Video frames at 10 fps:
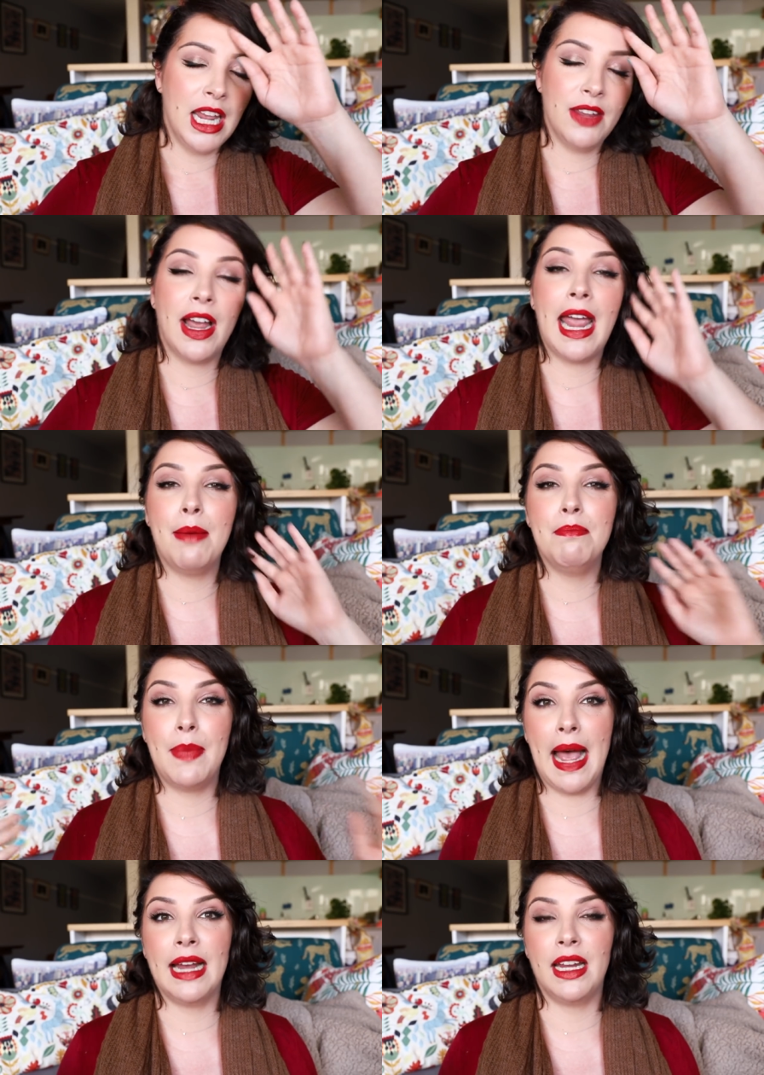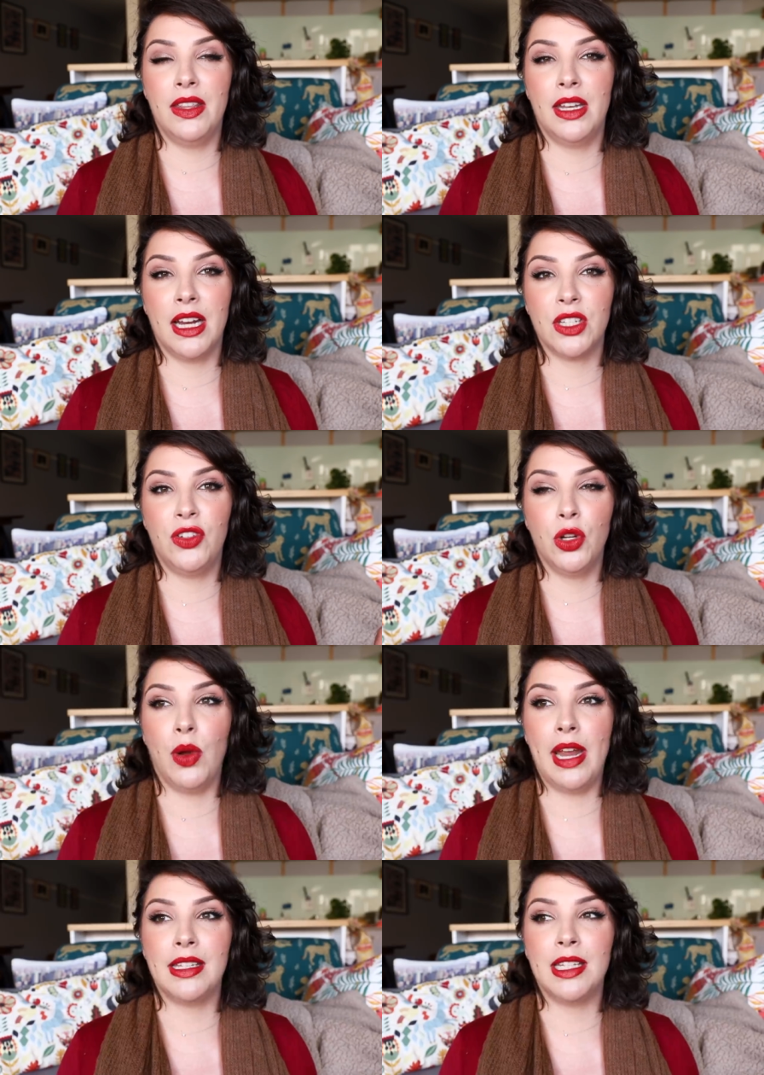If I am back in the next few
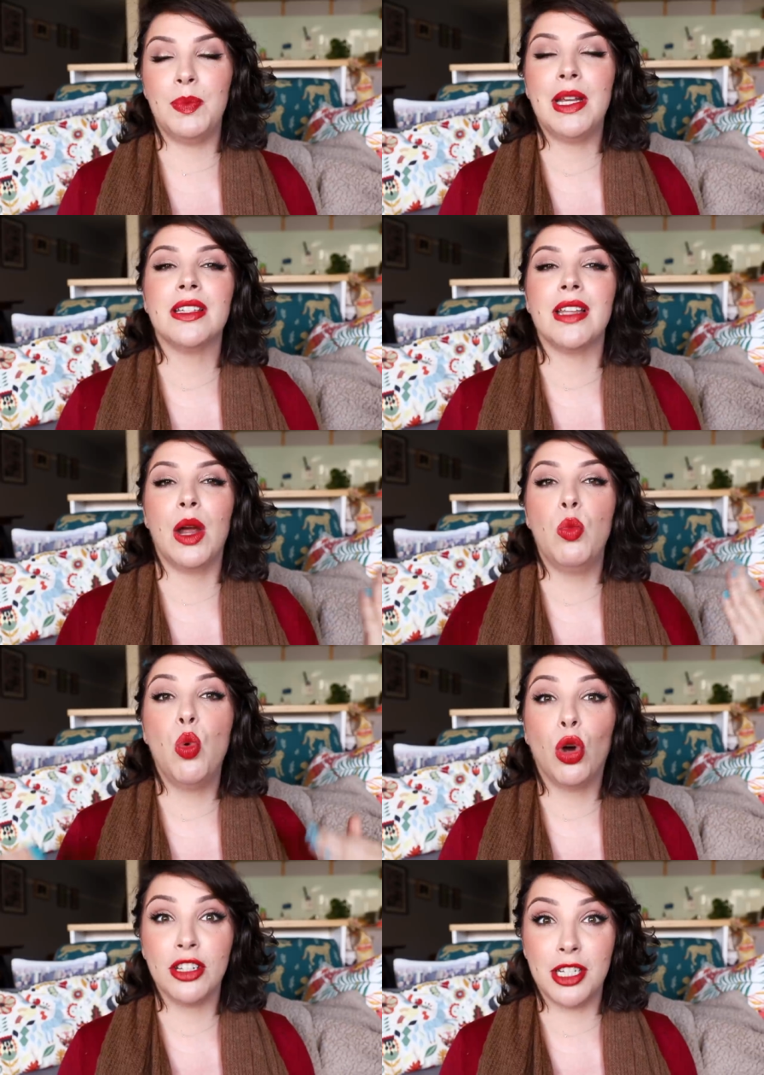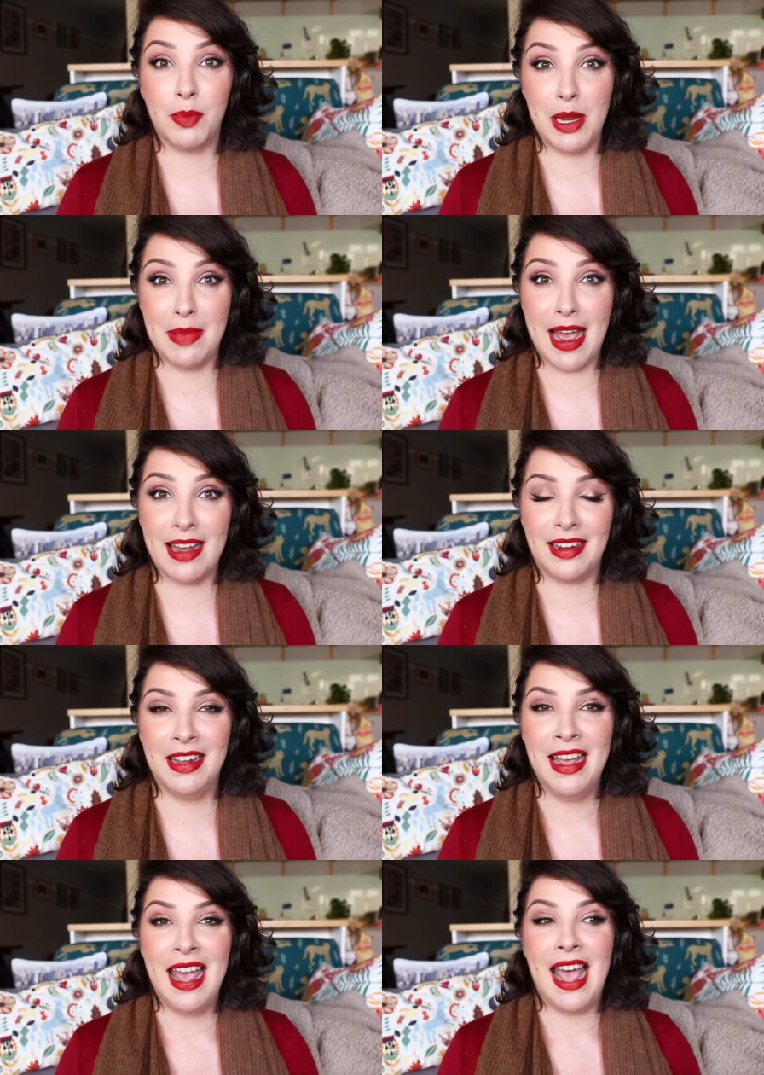weeks, it's because I want to be
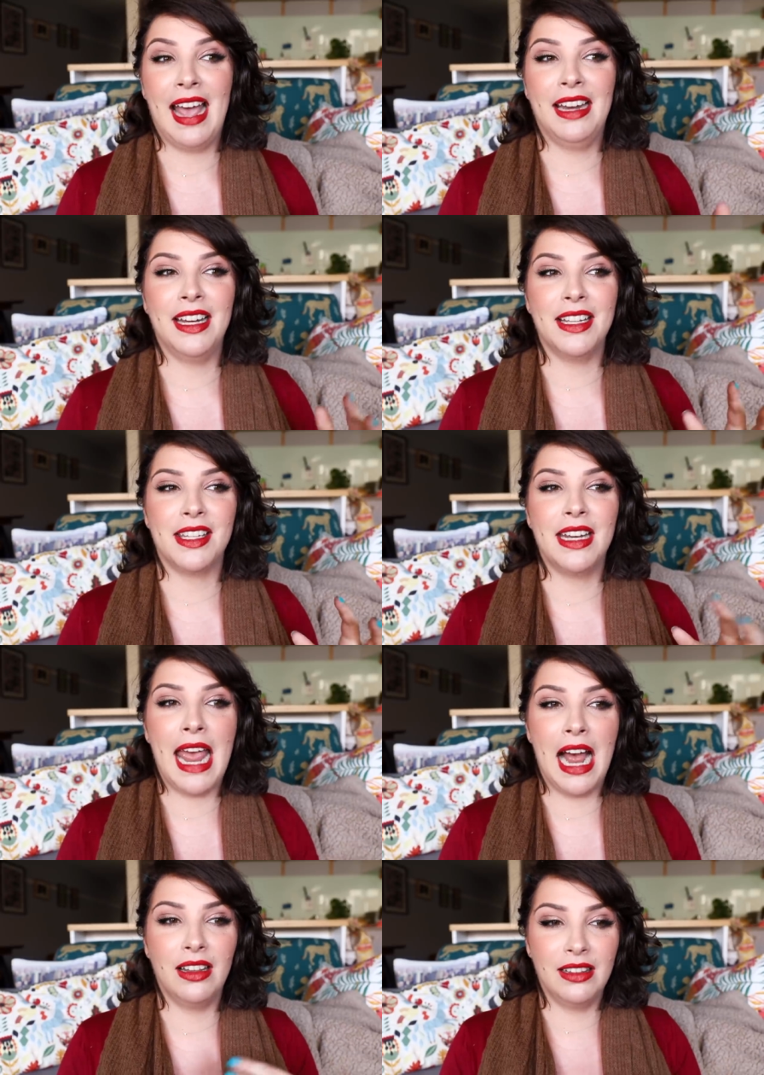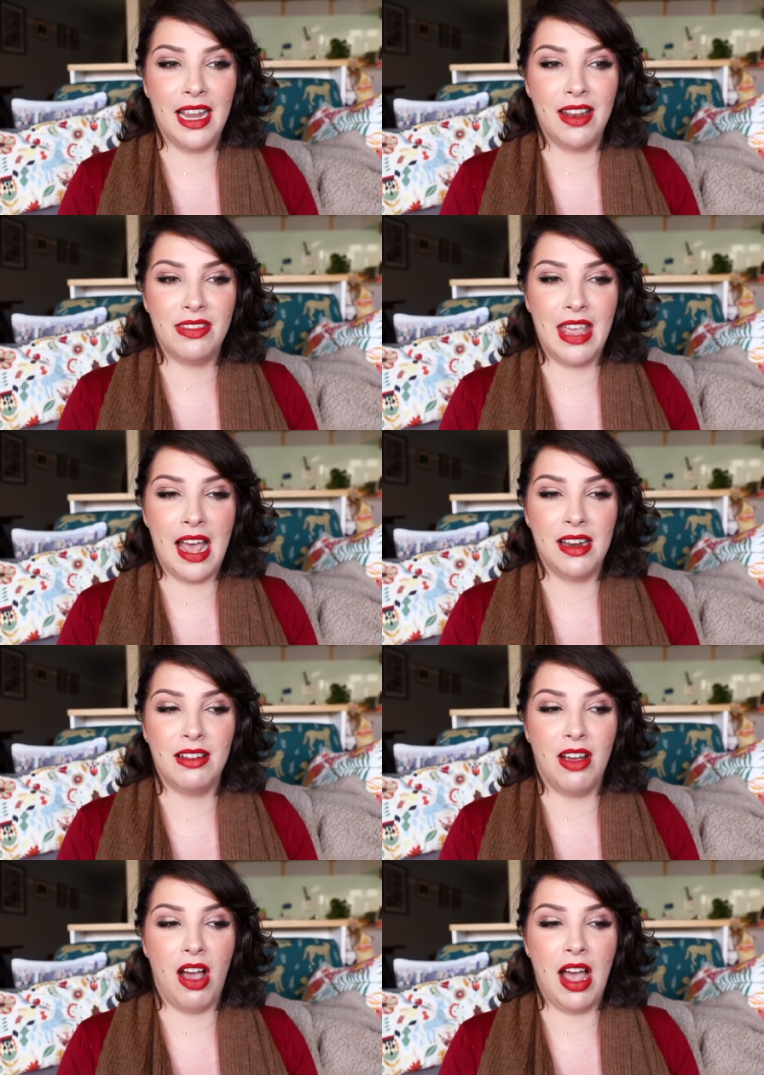back and it's an outlet
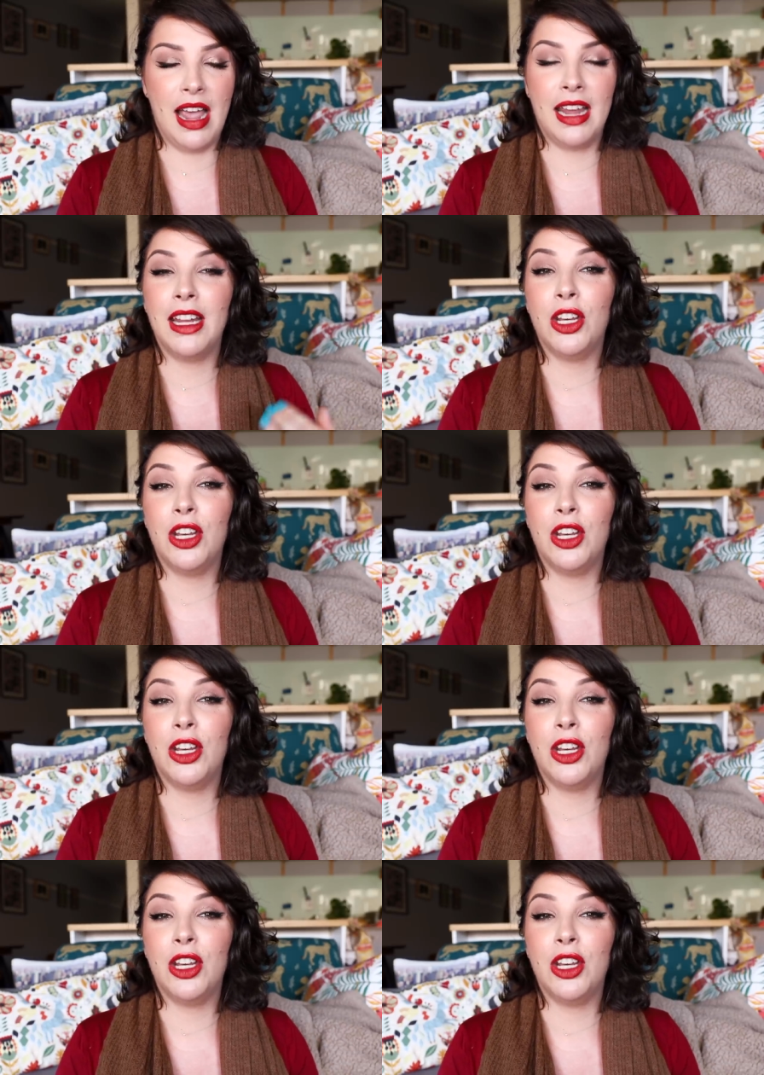that I